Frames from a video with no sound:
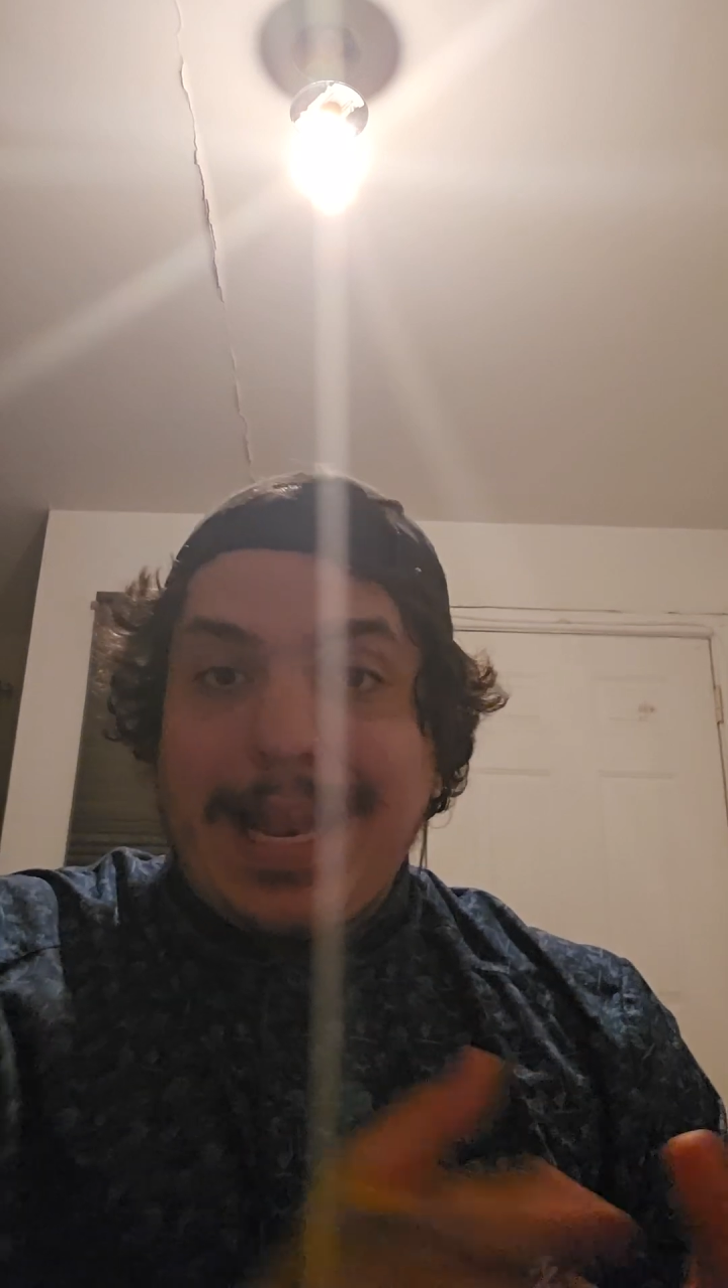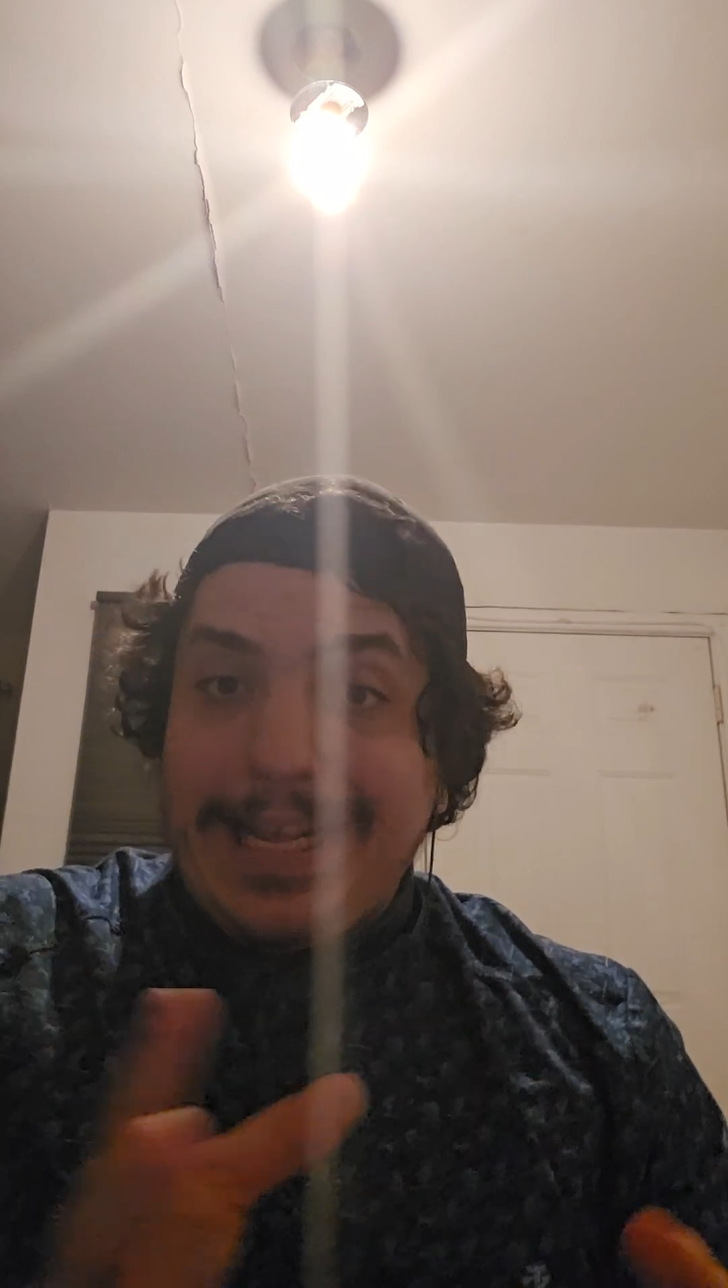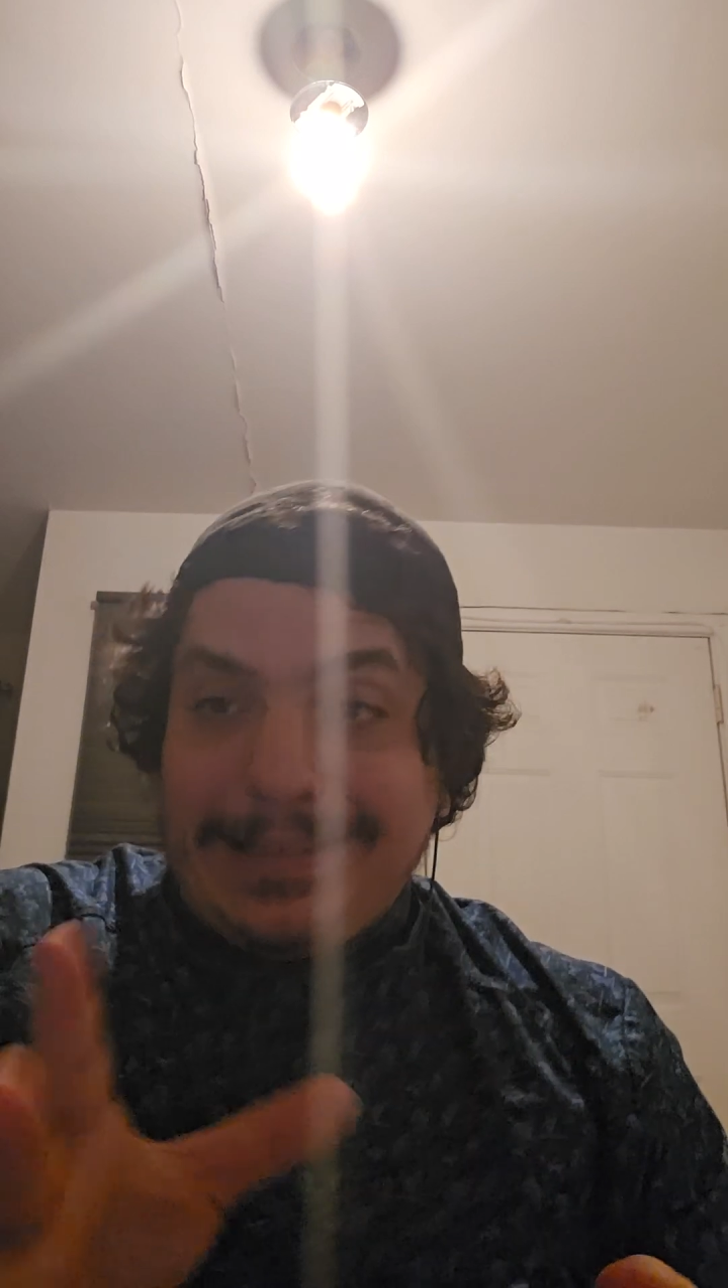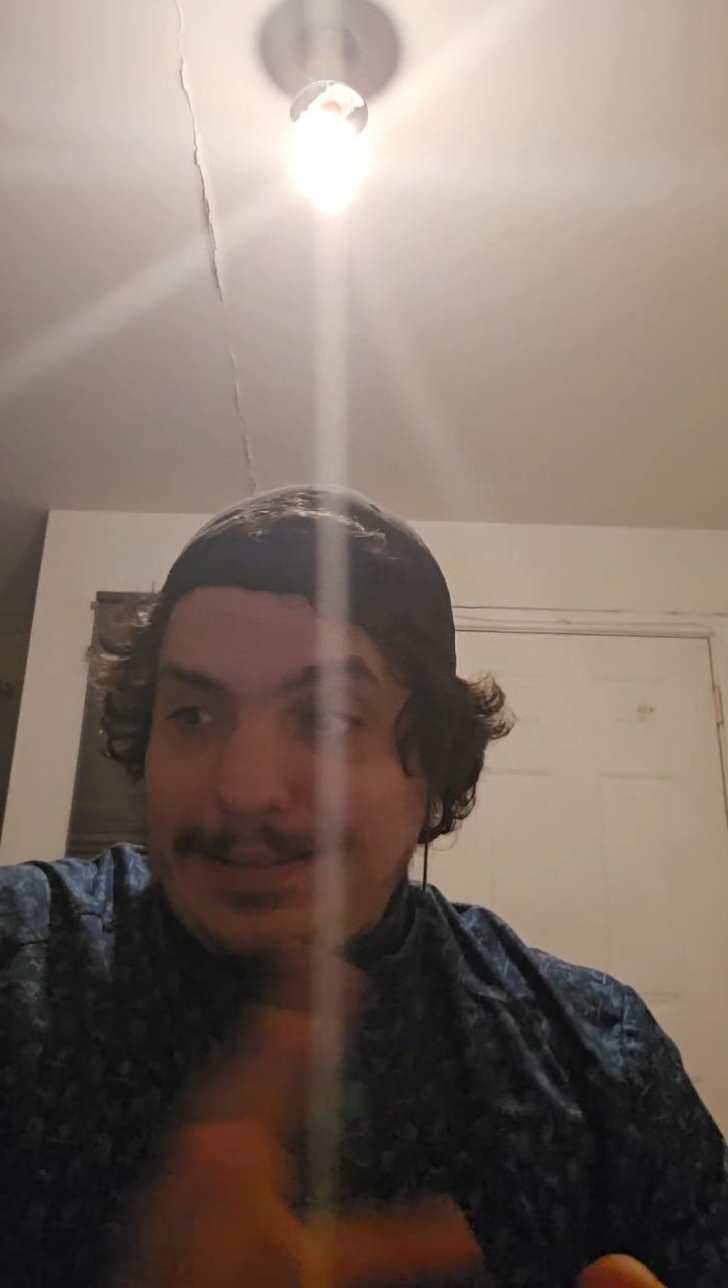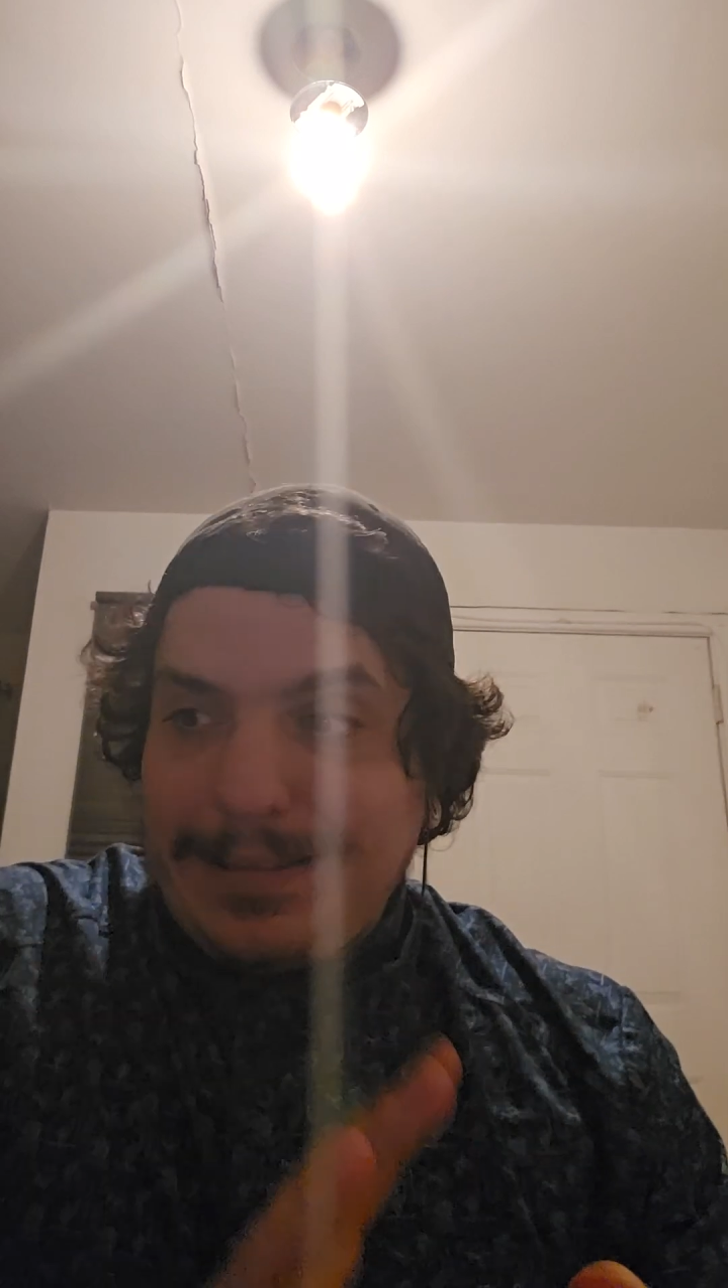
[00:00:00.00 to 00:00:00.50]
and
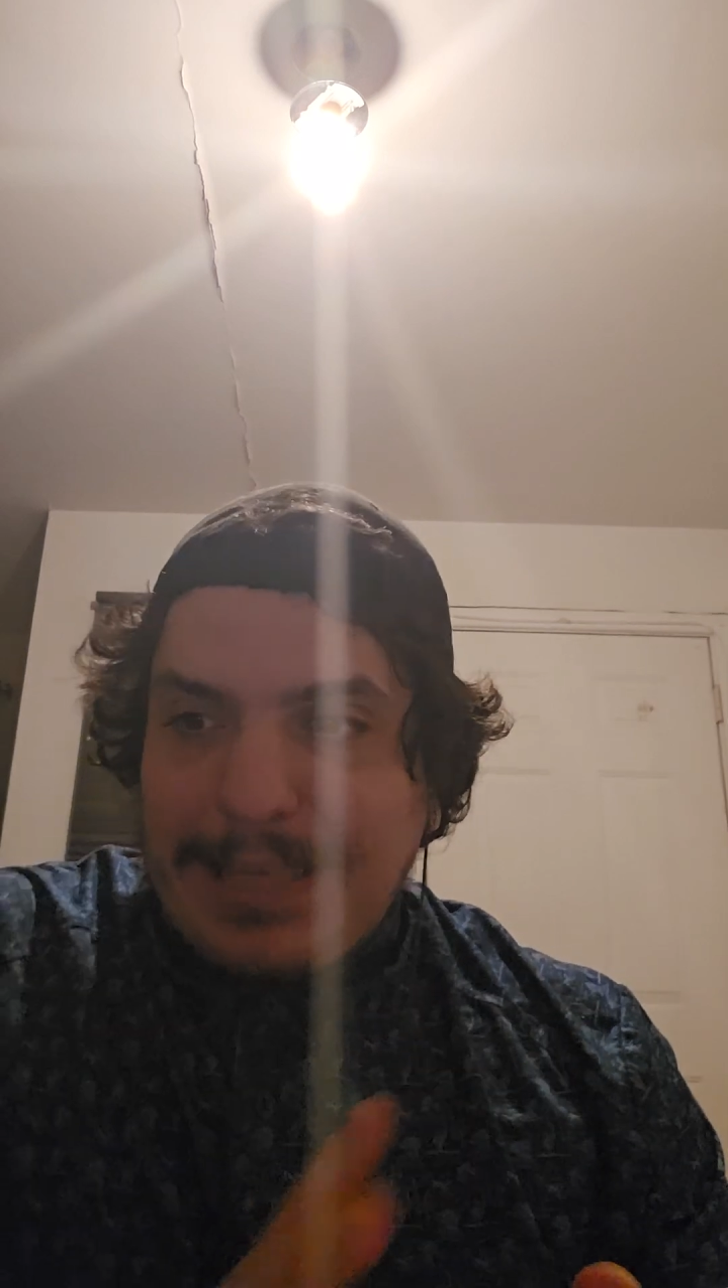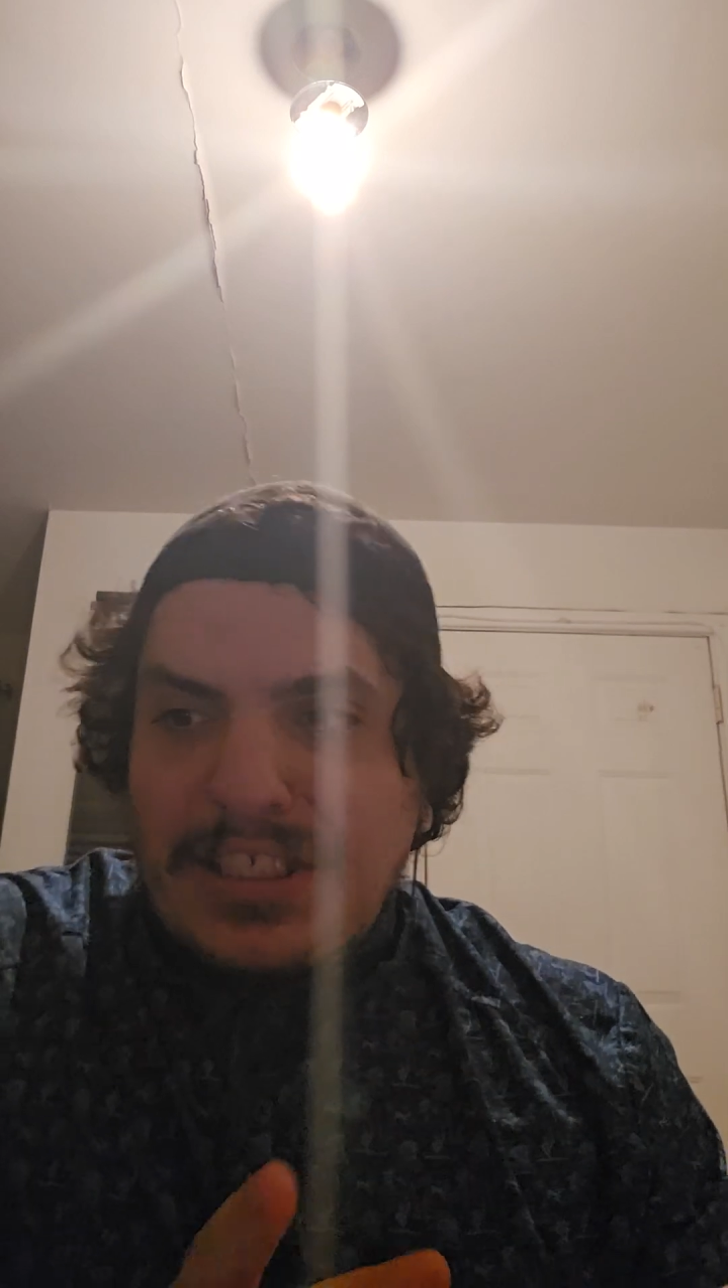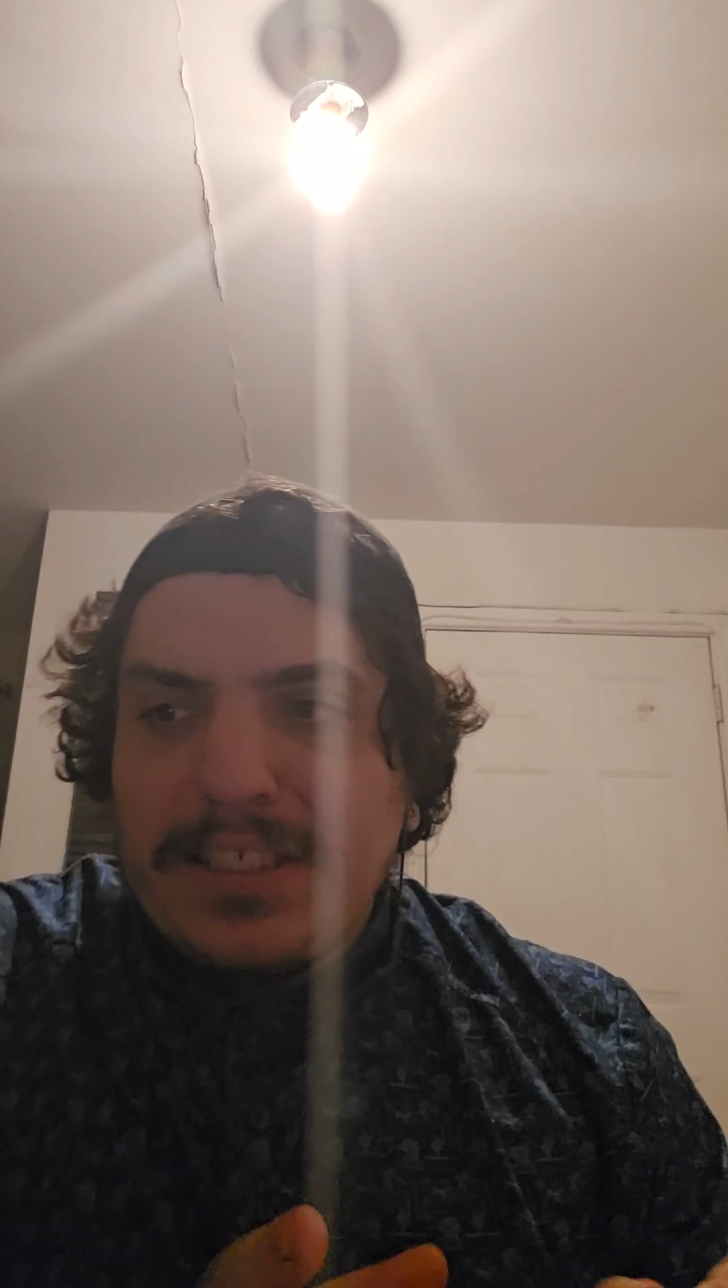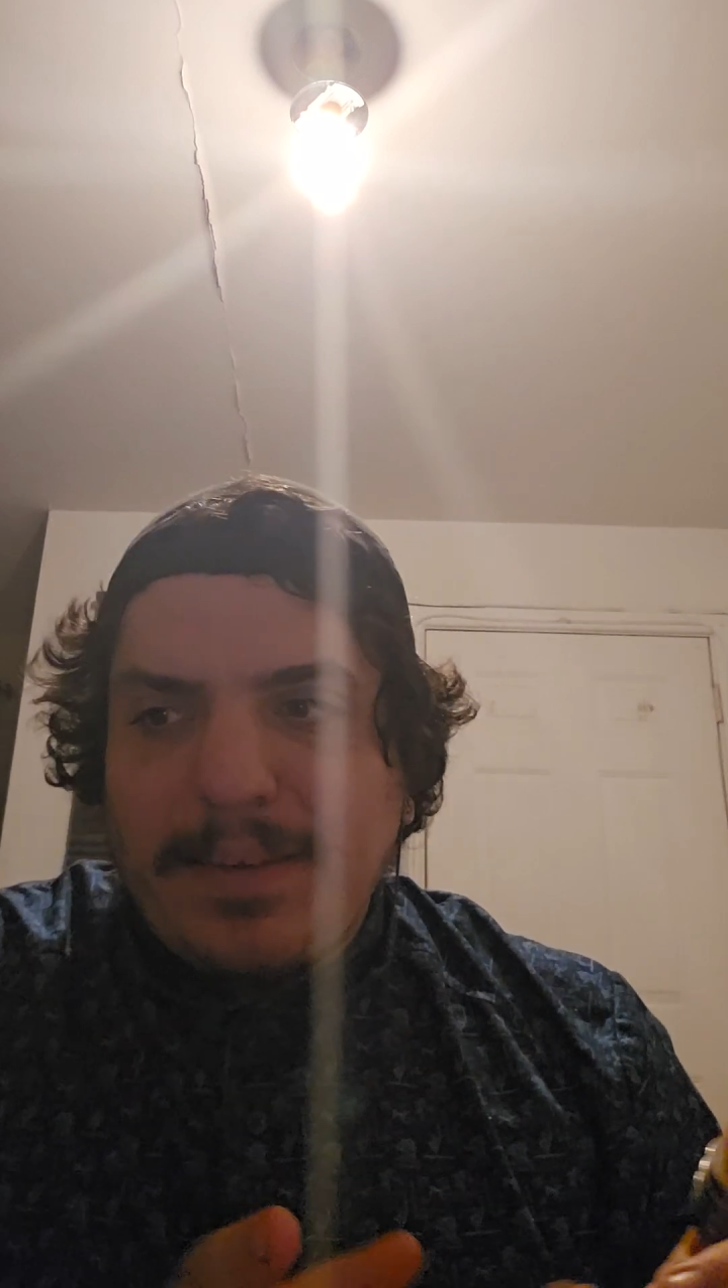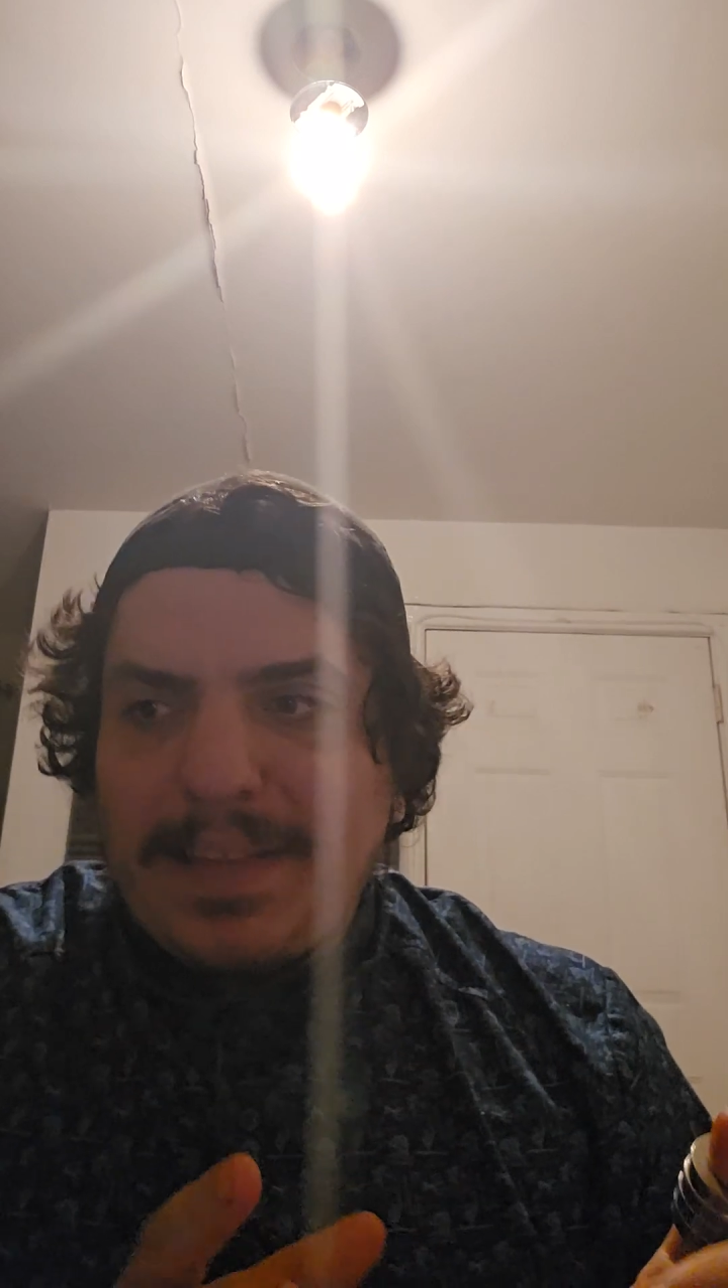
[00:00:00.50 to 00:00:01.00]
this is actually